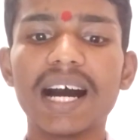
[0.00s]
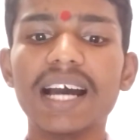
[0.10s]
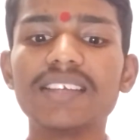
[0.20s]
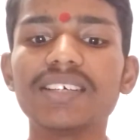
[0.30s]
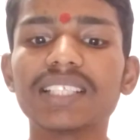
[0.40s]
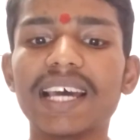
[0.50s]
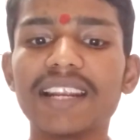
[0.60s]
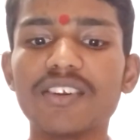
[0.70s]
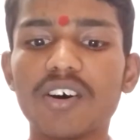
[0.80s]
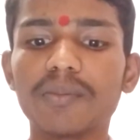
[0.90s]
higher
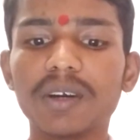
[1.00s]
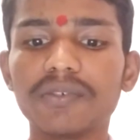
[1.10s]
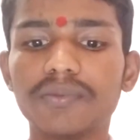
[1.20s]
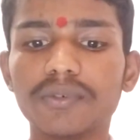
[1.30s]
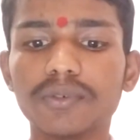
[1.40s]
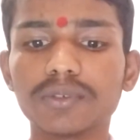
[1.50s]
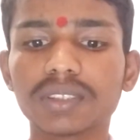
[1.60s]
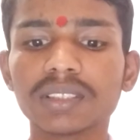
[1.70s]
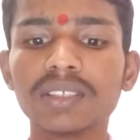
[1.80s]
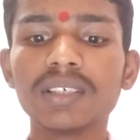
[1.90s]
than normal
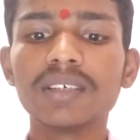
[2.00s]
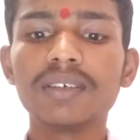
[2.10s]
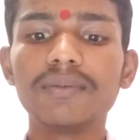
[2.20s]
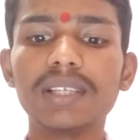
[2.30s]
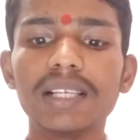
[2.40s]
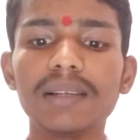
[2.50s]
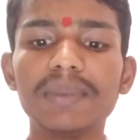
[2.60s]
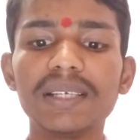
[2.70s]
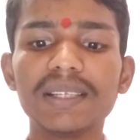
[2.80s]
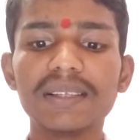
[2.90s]
force will
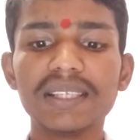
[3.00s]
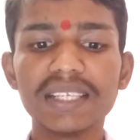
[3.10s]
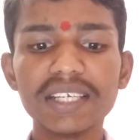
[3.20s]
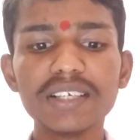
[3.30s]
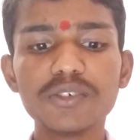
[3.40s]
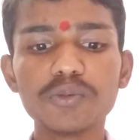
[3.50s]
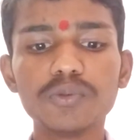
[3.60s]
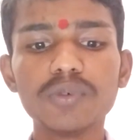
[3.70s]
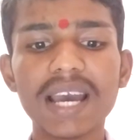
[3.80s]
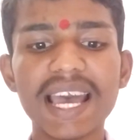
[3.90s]
be need
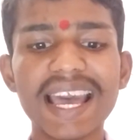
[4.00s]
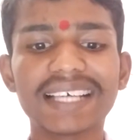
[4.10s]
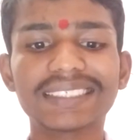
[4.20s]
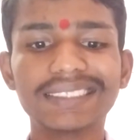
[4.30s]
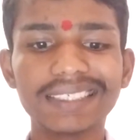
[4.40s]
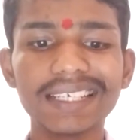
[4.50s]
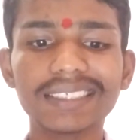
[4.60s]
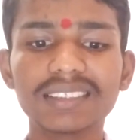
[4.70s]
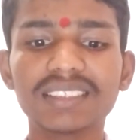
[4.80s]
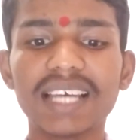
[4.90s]
to
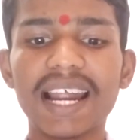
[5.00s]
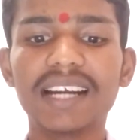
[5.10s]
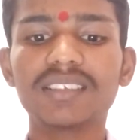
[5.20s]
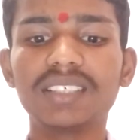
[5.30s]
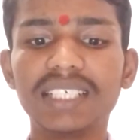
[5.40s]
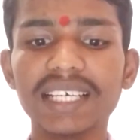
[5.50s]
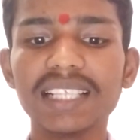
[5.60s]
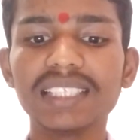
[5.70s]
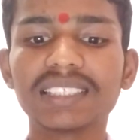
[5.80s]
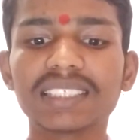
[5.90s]
extract at the
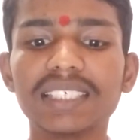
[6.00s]
tail,